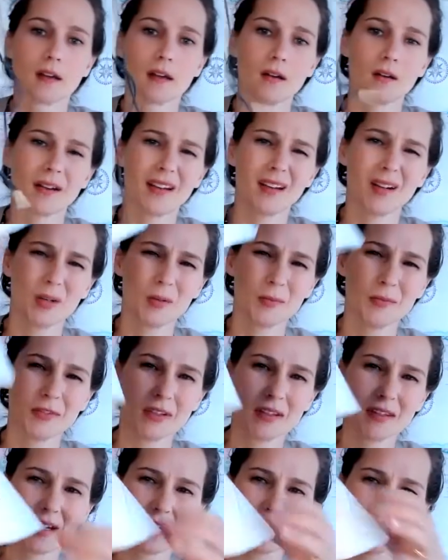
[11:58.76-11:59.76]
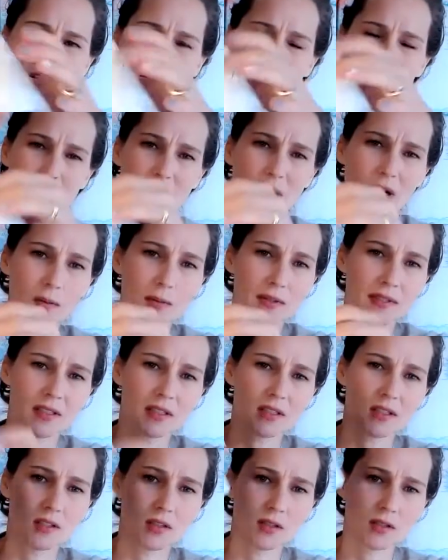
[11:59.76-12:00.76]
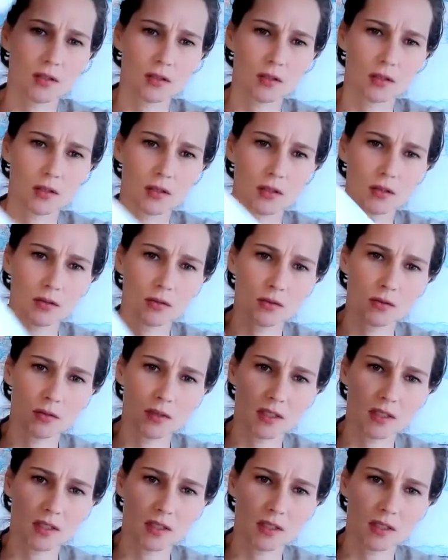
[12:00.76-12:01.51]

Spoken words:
Okay, hopefully that last part wasn't too